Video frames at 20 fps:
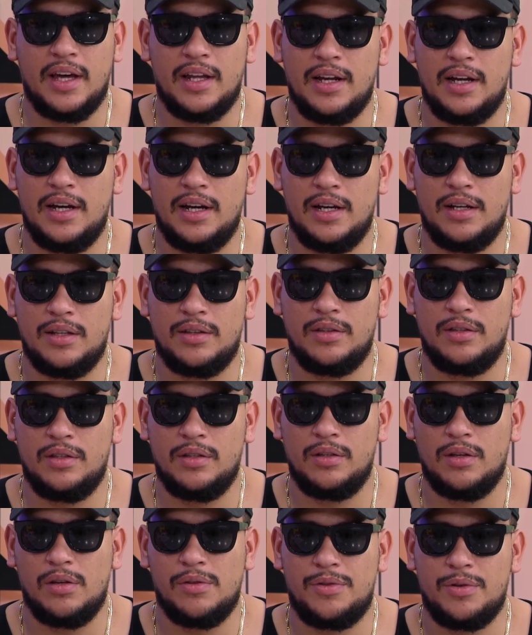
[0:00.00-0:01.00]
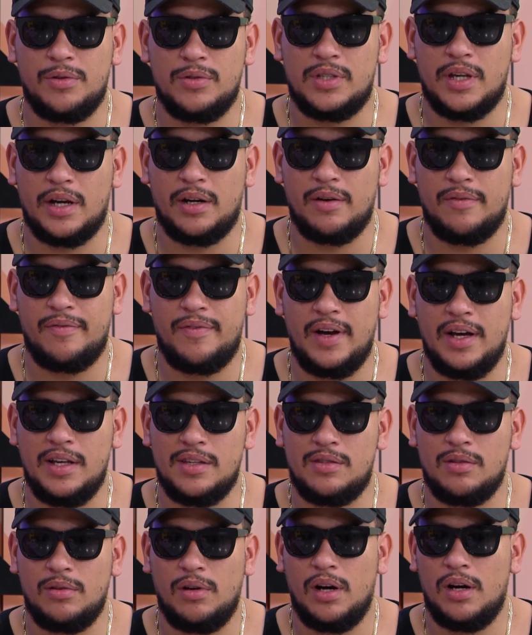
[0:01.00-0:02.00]
that uh, you know through
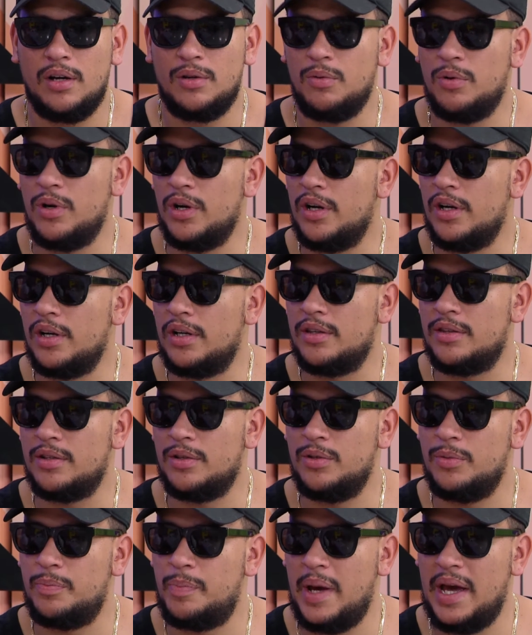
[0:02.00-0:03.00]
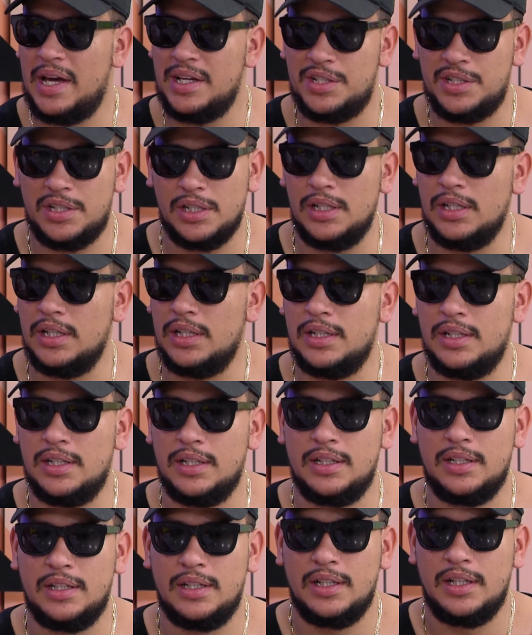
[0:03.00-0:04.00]
sacrifice, through hard work, through passion,
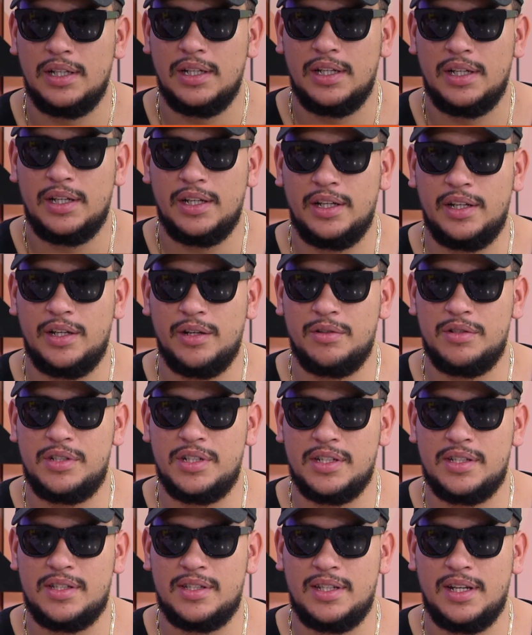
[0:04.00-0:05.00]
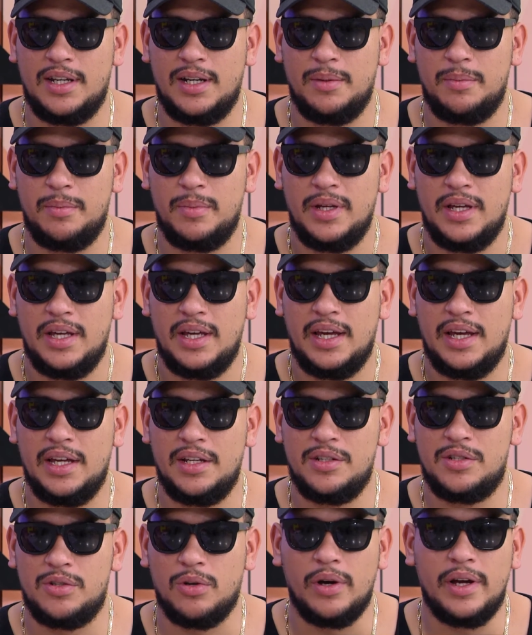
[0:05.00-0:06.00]
and you know just um,
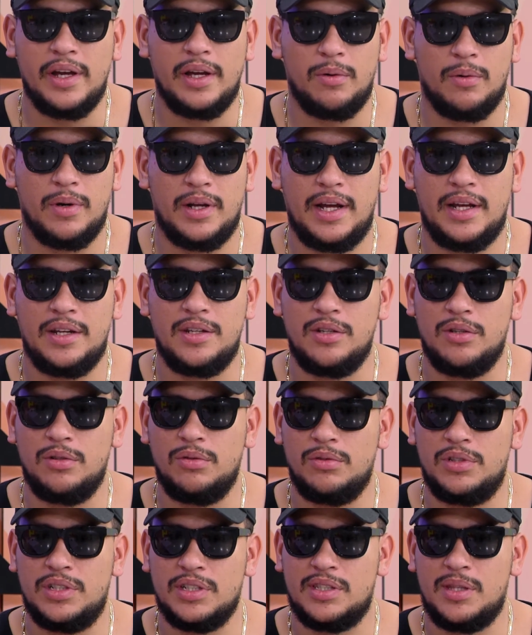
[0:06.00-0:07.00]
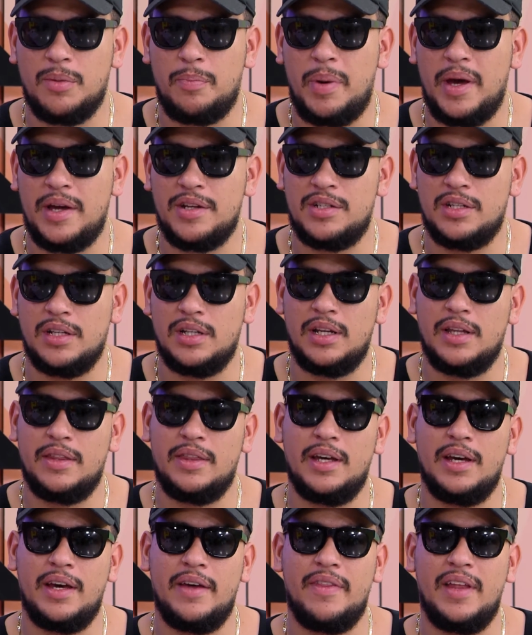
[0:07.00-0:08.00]
enjoying what I do, just the passion
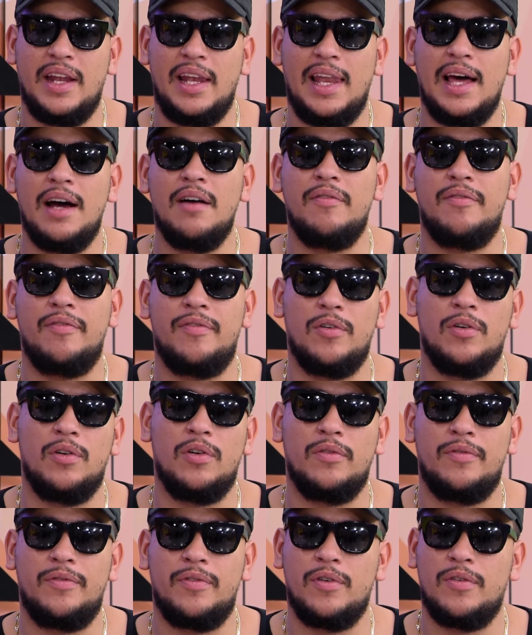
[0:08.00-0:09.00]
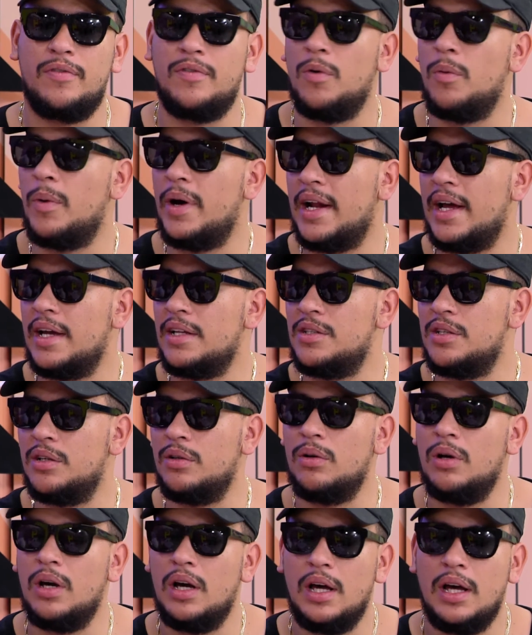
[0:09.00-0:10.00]
and the and the love for for, for what I
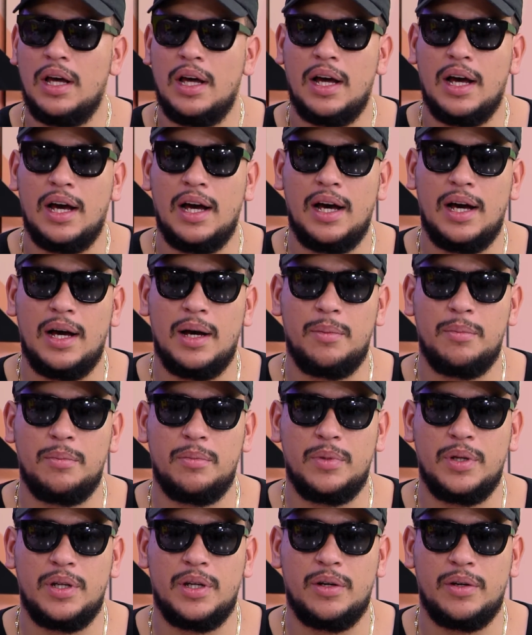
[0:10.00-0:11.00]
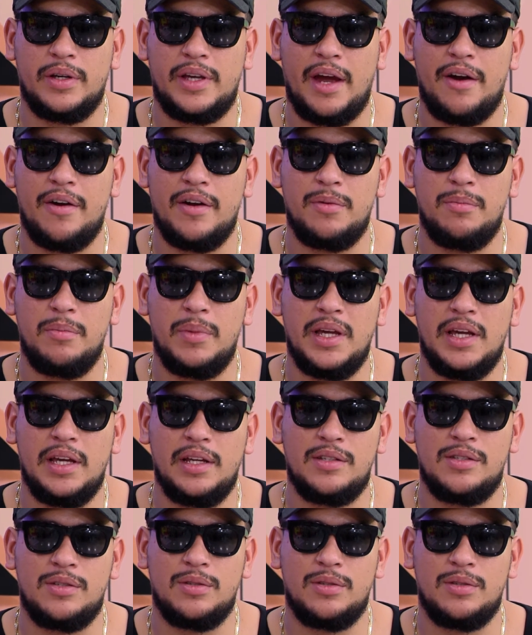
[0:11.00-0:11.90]
do, um, you know, carried me